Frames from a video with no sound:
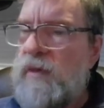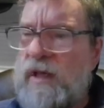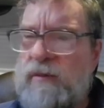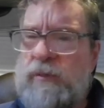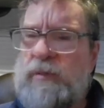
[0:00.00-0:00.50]

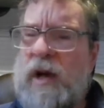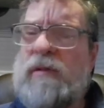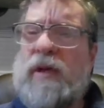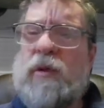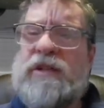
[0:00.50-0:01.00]
We'll
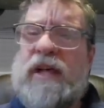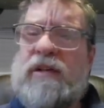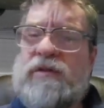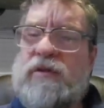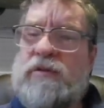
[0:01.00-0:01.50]
probably go
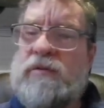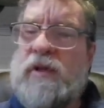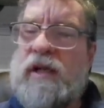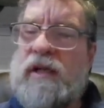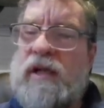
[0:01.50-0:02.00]
down
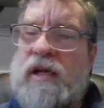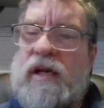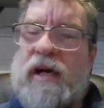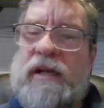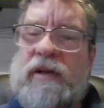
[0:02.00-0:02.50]
to
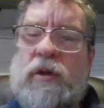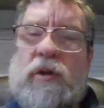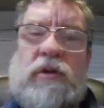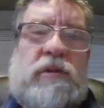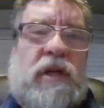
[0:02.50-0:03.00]

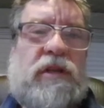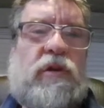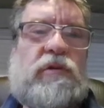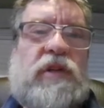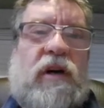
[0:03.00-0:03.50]
Idaho and
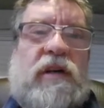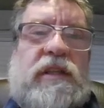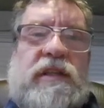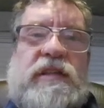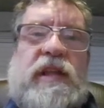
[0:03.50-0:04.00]
Utah
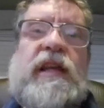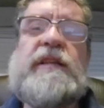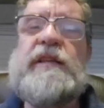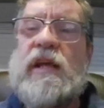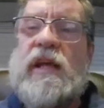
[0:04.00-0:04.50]
in the
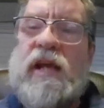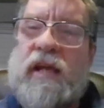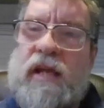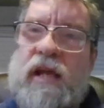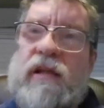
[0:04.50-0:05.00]
States,
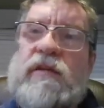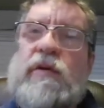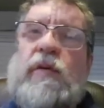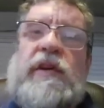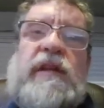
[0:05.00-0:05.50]
and then
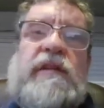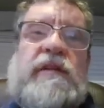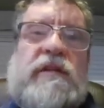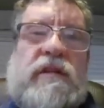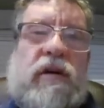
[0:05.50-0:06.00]
go
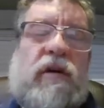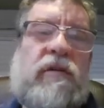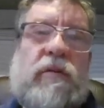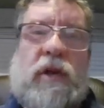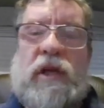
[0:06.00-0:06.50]
east all
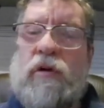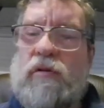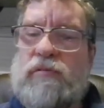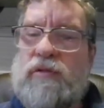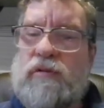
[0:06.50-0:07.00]
the way
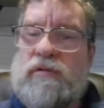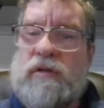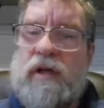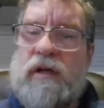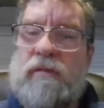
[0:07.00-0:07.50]
home
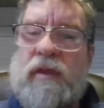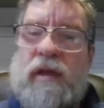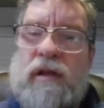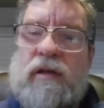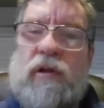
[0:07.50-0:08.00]
to
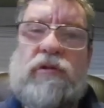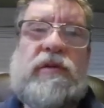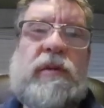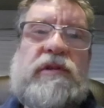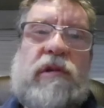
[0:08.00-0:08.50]
close
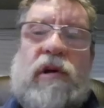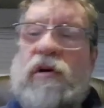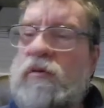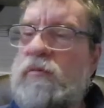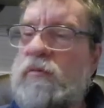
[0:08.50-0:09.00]
to
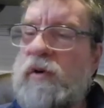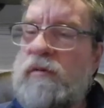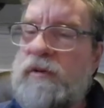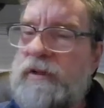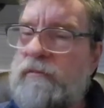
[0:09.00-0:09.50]
Montreal, where
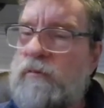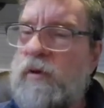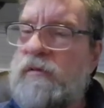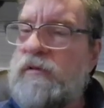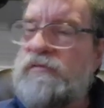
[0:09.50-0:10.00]

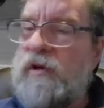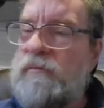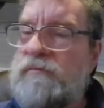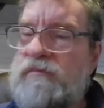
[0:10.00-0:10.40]
we're from.